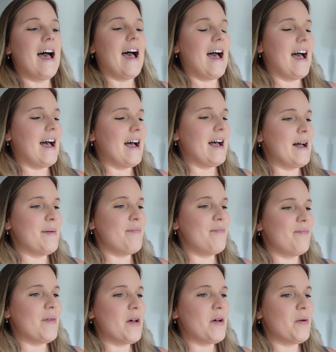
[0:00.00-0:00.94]

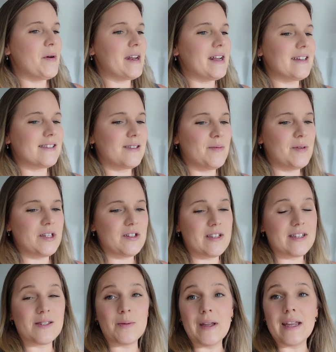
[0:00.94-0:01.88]
What else did we do
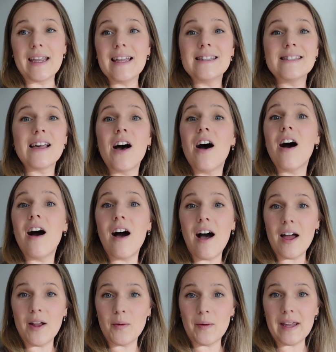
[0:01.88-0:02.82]
this week? It's a
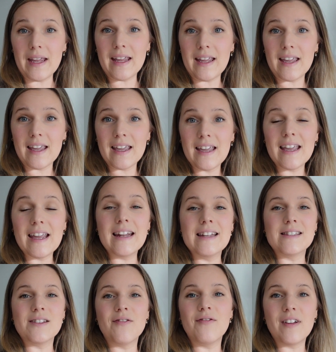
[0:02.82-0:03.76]
hot week. It
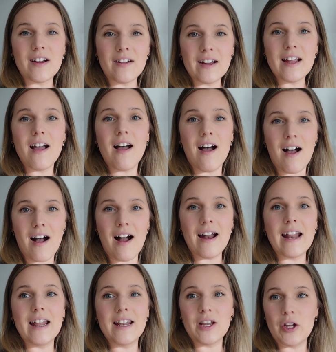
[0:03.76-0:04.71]
is a very
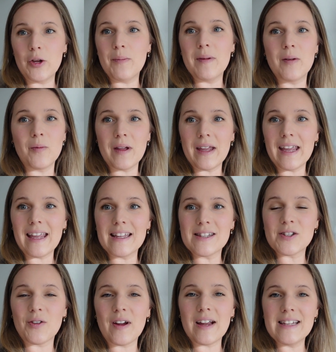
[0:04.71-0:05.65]
hot and humid week.
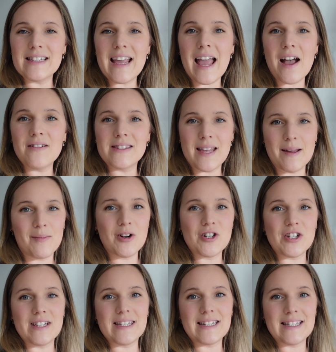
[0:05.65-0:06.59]
It's crazy how summer
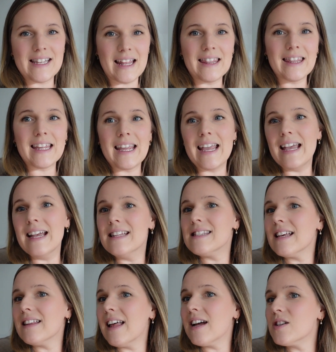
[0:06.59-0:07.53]
just suddenly
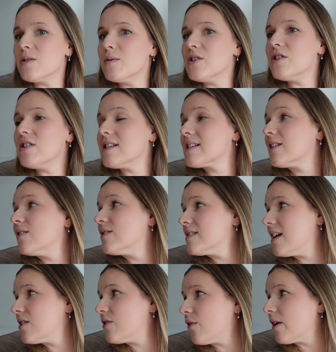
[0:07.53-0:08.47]
hits. Elijah, would you just close
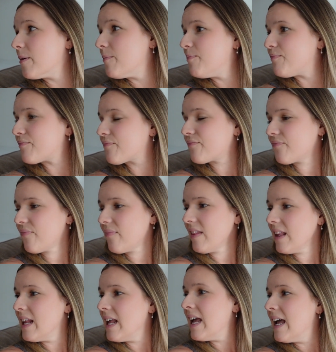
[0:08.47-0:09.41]
that door?
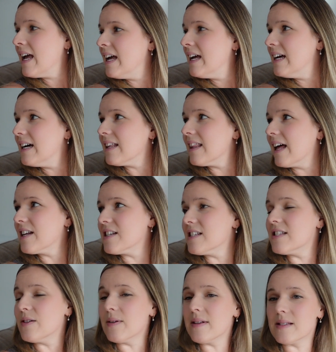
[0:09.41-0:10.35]

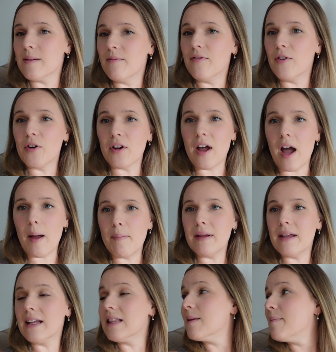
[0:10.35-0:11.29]
Elijah's doing some
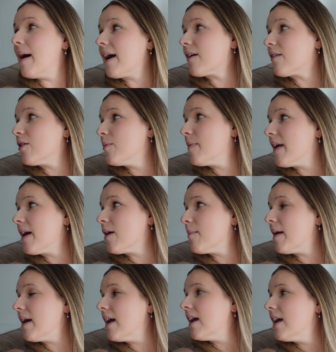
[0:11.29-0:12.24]
photocopying in the back room there,
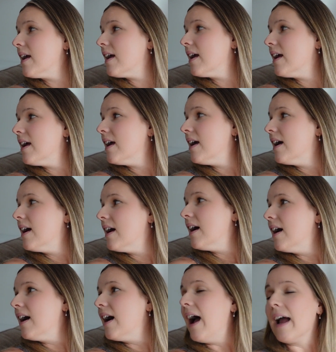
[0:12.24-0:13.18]
but
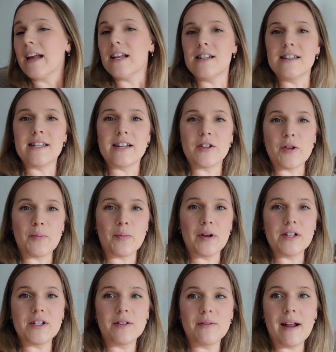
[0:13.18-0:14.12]
I can just hear the
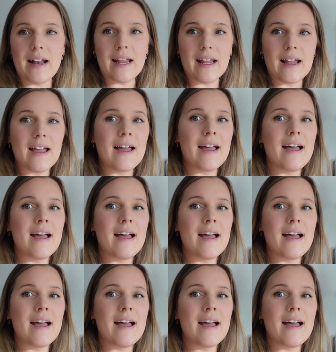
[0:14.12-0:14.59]
printer running.